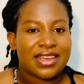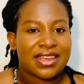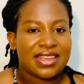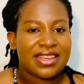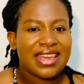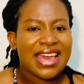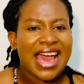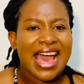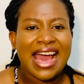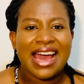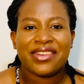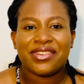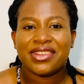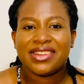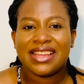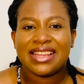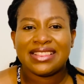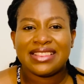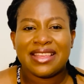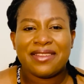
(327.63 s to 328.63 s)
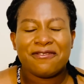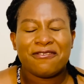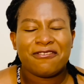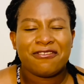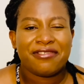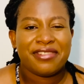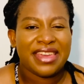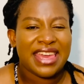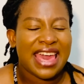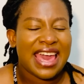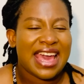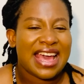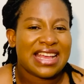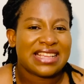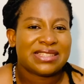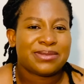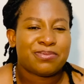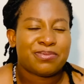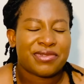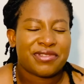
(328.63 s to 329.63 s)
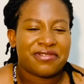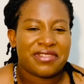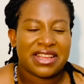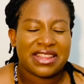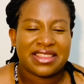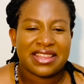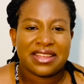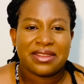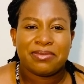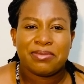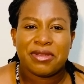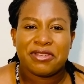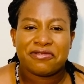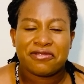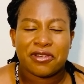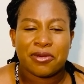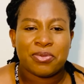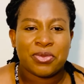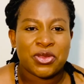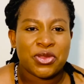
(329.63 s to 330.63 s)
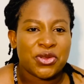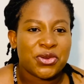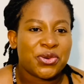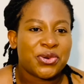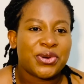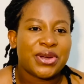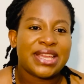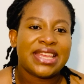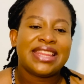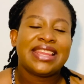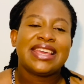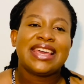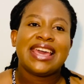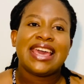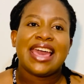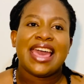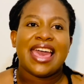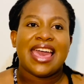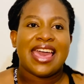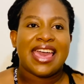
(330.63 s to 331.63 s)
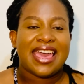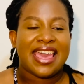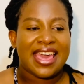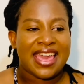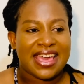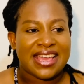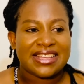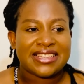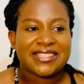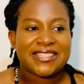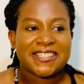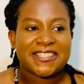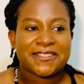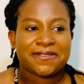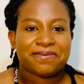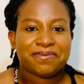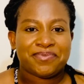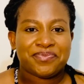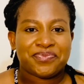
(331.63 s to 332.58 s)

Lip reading: Yeah, another thing fear has prevented me from doing is,